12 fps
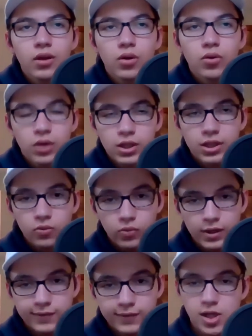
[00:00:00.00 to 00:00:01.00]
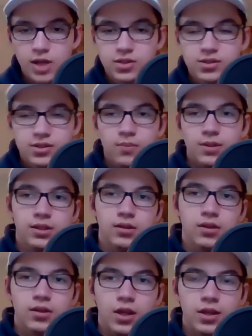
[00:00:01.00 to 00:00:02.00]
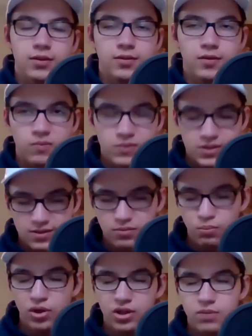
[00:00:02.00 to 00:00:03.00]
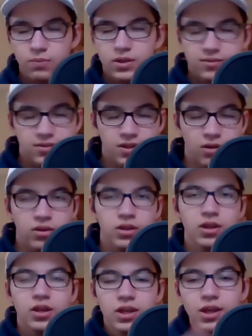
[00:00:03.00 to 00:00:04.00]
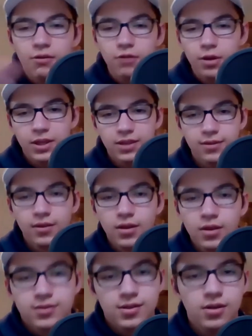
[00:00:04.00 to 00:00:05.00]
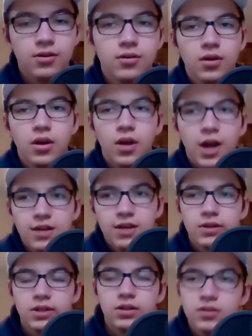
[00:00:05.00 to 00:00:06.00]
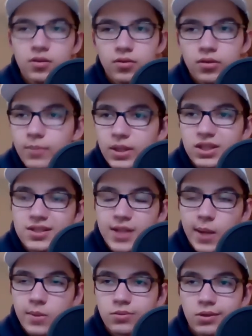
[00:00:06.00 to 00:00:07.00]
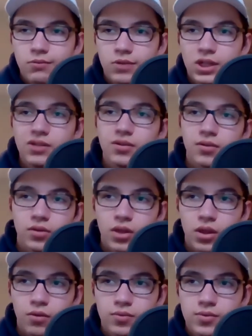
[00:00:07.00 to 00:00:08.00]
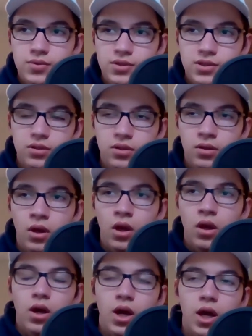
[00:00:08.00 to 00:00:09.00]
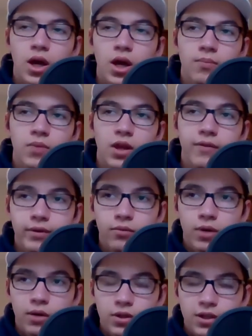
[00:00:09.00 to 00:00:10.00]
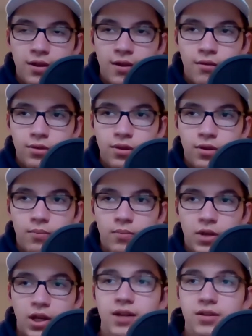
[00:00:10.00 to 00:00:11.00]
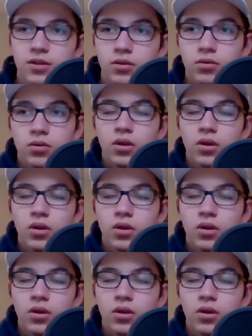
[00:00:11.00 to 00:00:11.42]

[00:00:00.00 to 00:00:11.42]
or we have to talk to somebody, and this is a book, but you get what I mean. So I think we need to learn about the establishment. We need to learn their rules to, if we want to work together with them, and I do.